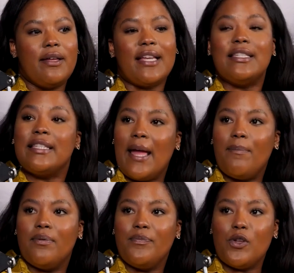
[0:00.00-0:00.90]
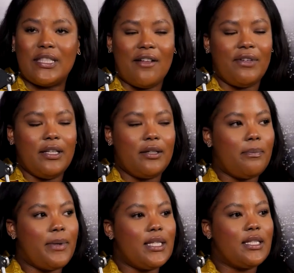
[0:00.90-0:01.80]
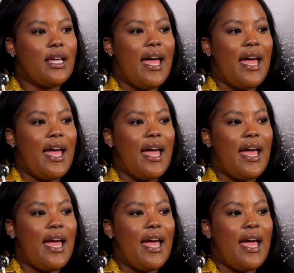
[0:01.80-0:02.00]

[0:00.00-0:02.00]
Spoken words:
escape yourself a little bit